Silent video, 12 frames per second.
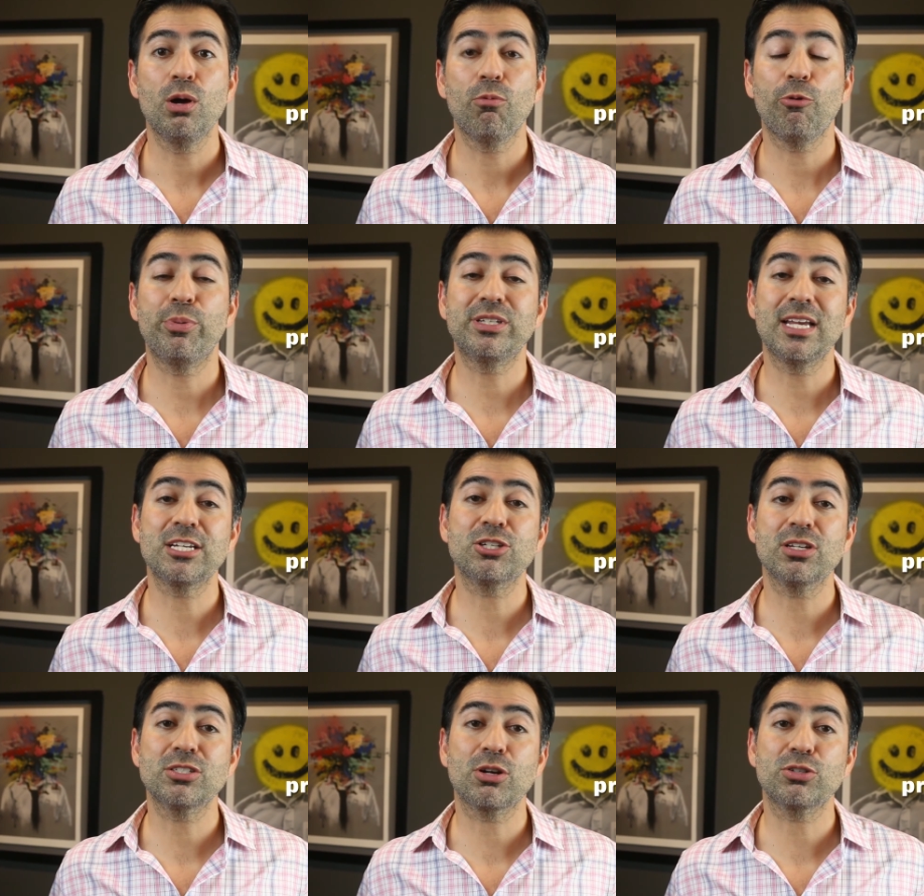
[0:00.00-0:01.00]
will
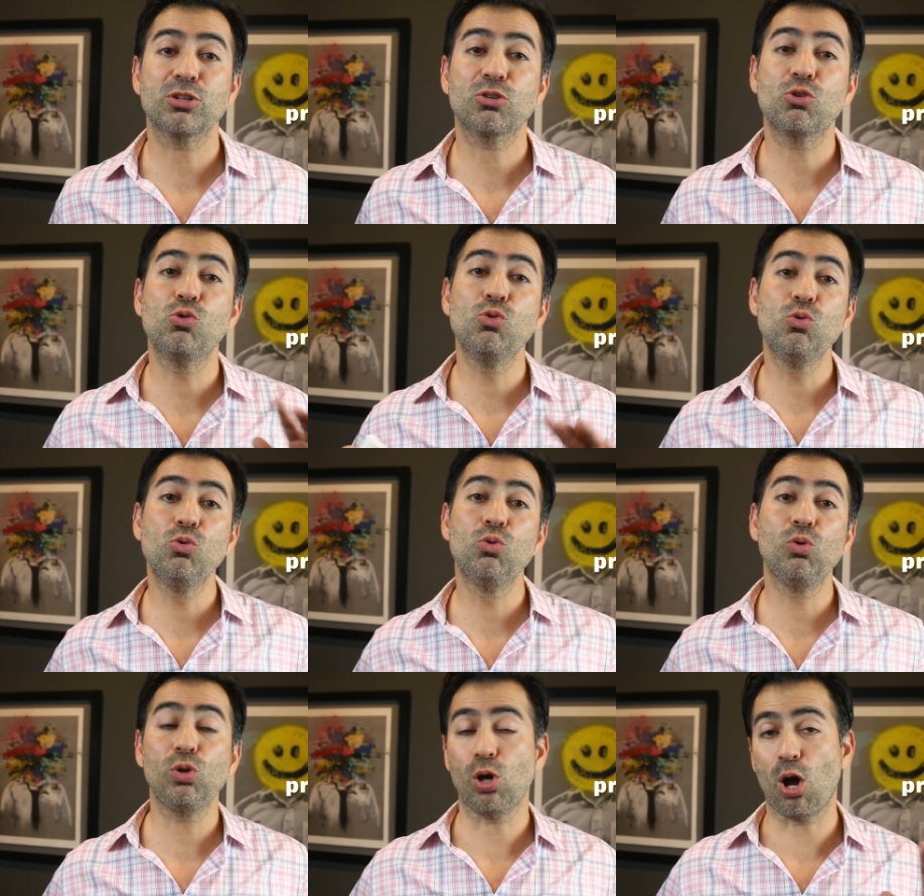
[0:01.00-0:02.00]
potentially start to
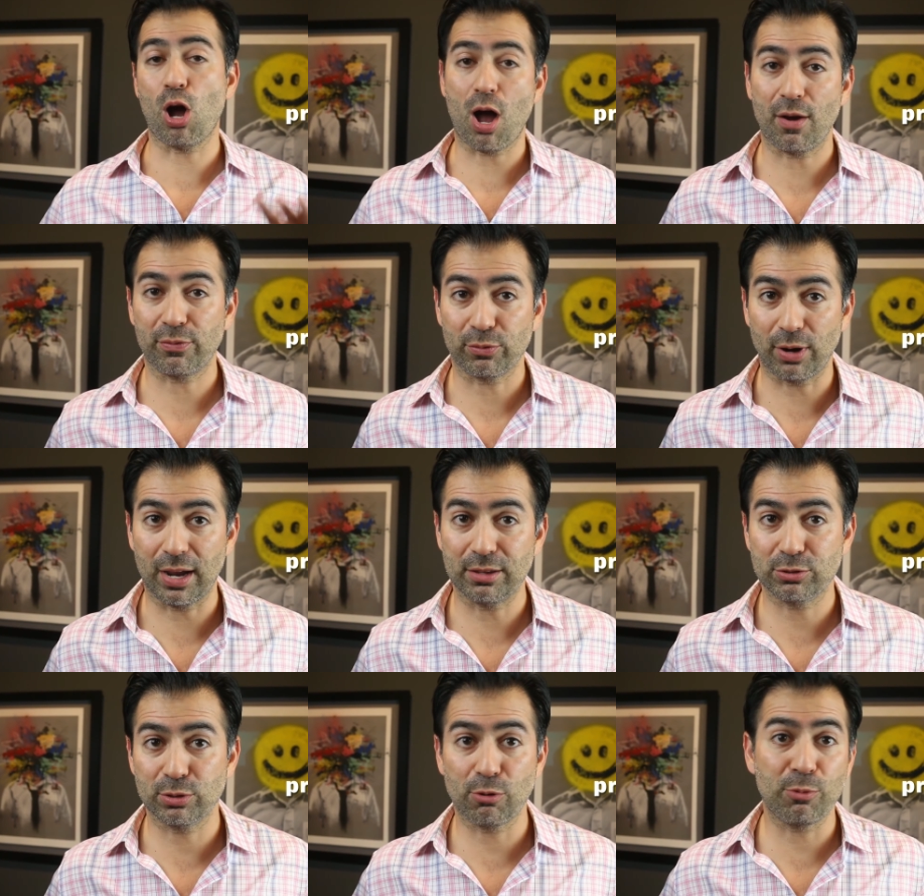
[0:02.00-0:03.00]
cool off, right?
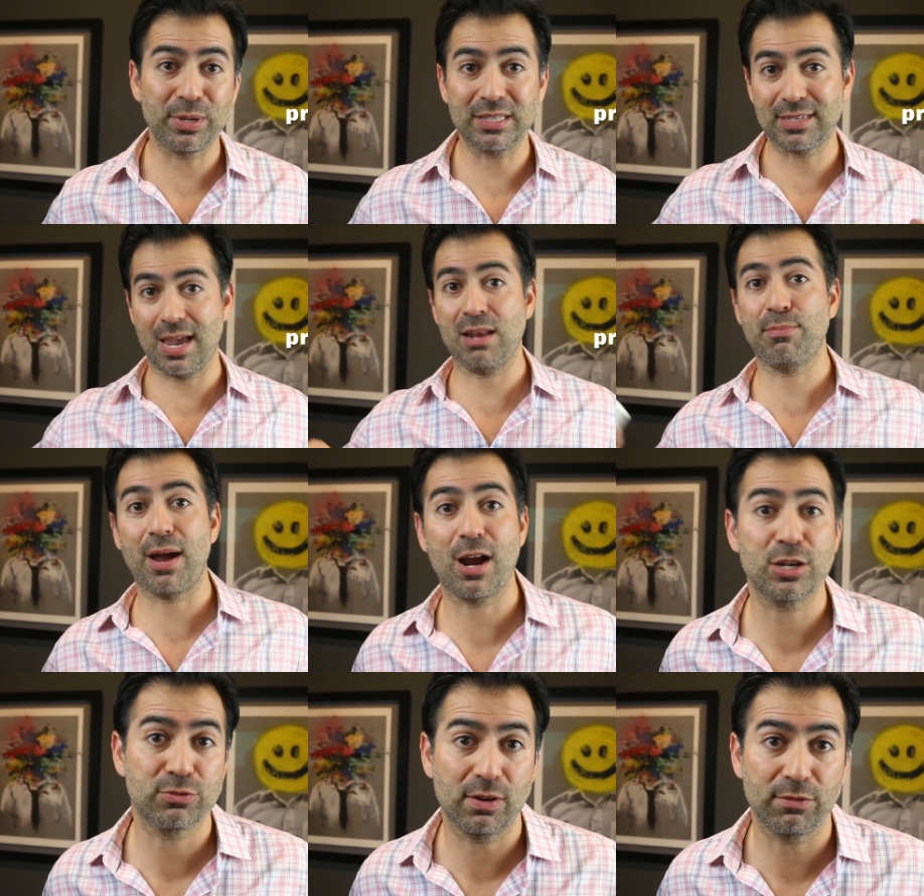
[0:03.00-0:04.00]
So there won't be 10
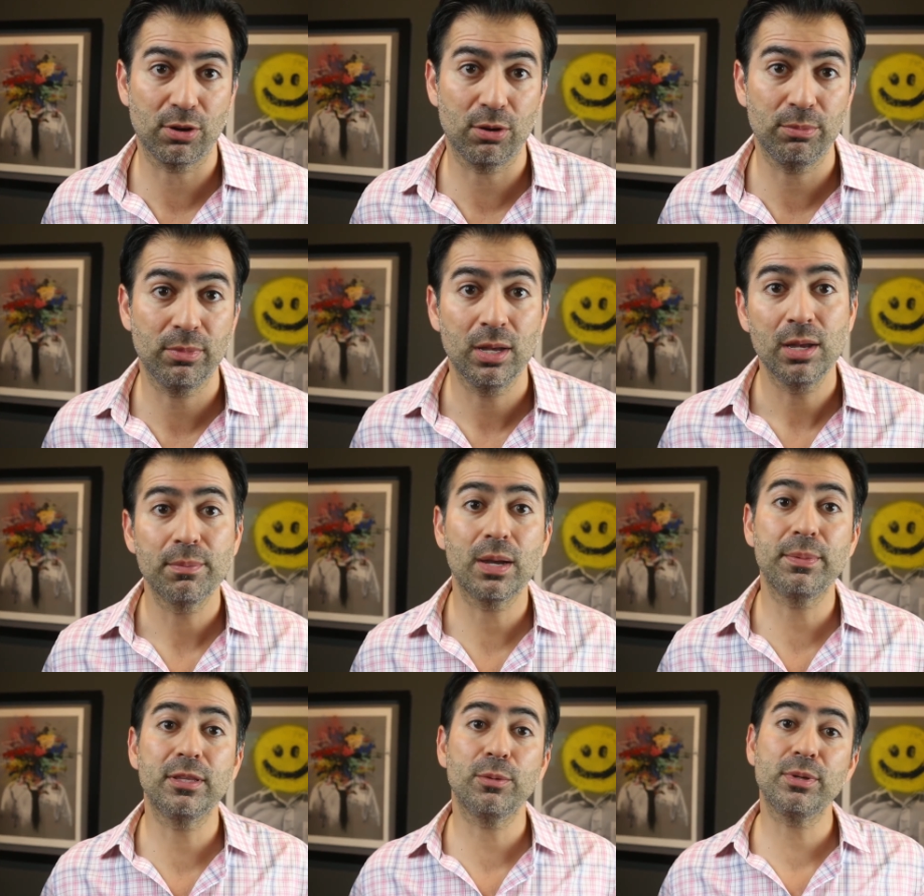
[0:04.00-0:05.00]
buyers for every home.
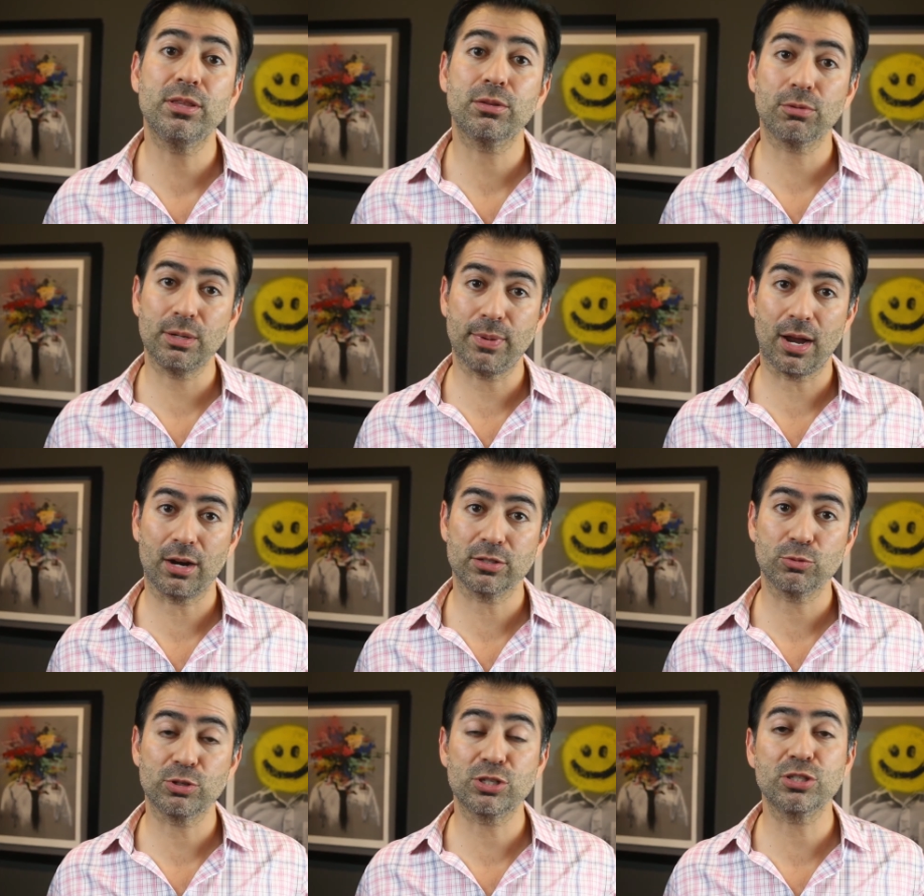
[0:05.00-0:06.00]
Maybe there'll be 3
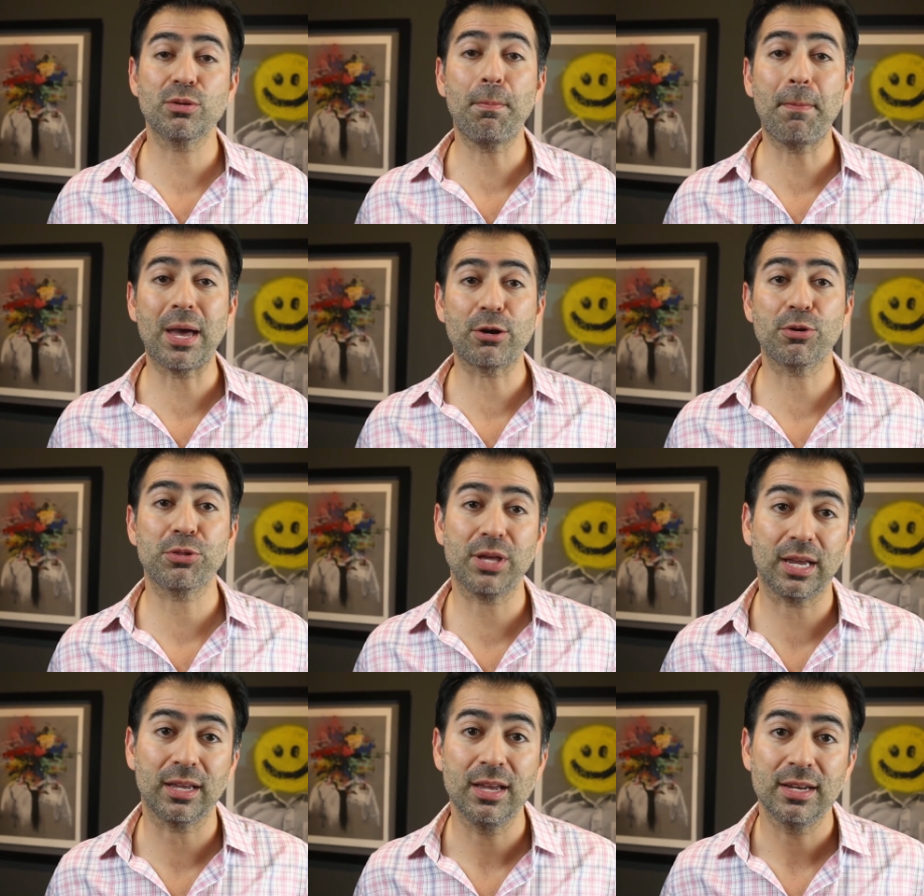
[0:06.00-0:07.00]
buyers, which is a better
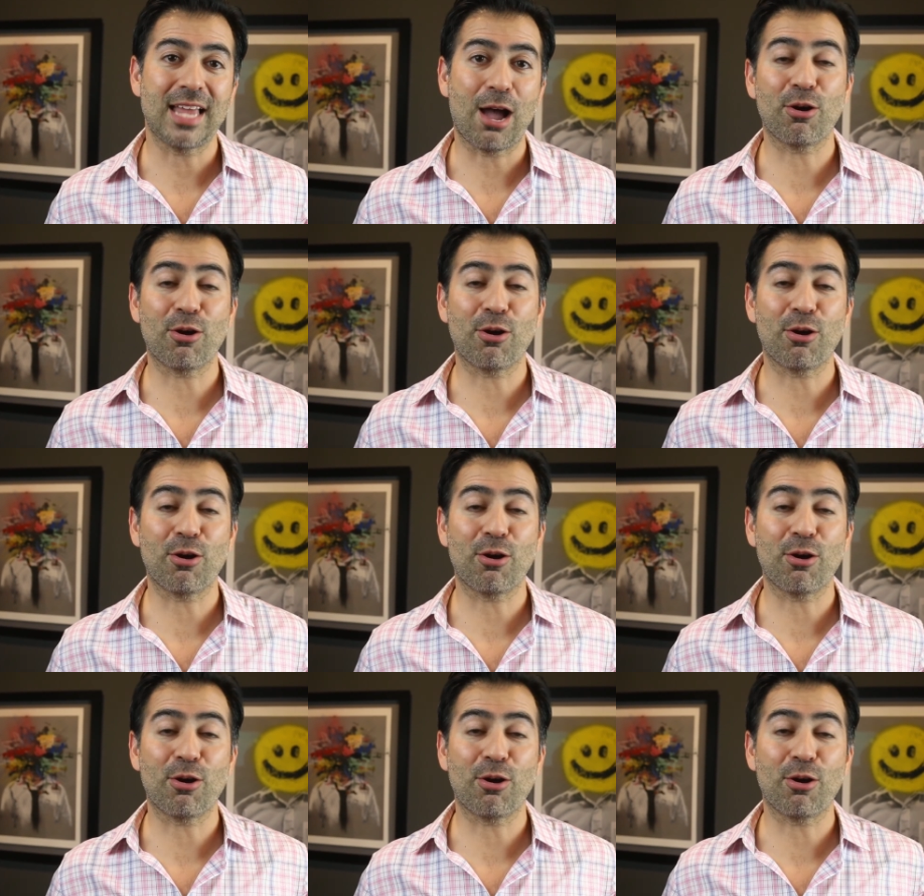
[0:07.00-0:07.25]
thing. Now,